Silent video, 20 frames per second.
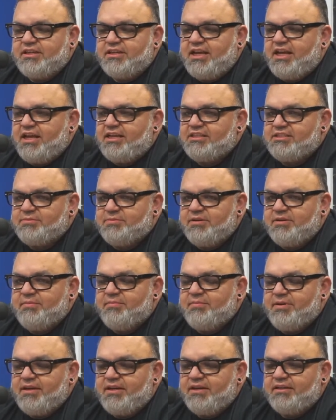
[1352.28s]
Yeah, it's been a
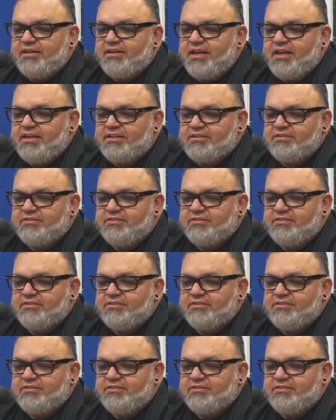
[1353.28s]
minute. Yeah.